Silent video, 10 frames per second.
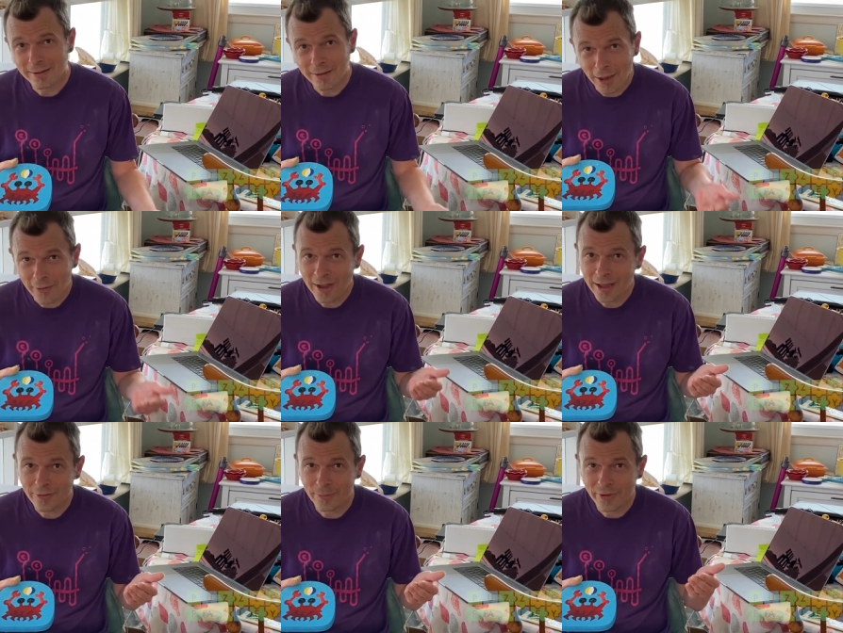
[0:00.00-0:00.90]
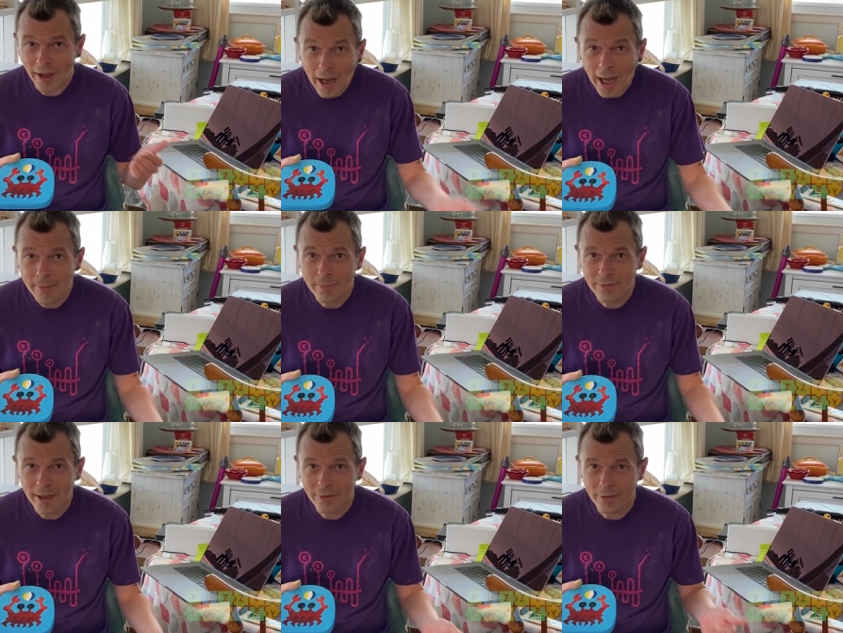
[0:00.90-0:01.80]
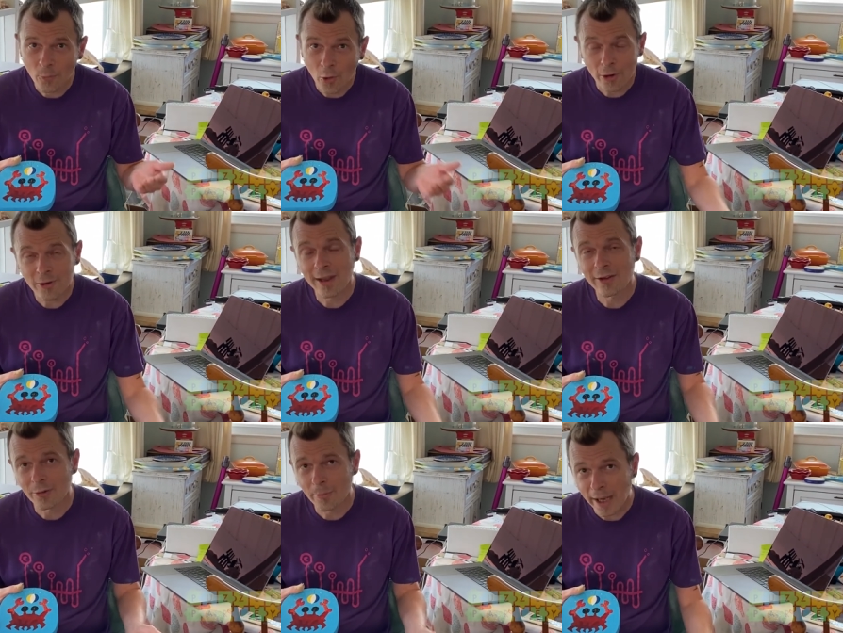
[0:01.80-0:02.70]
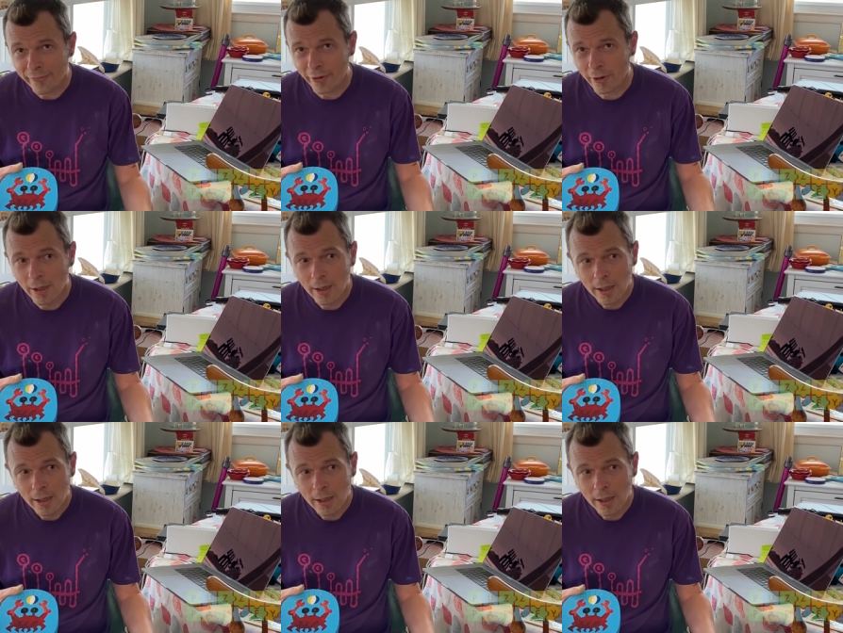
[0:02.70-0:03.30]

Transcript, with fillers: you know, takes some time, takes some work, takes some effort.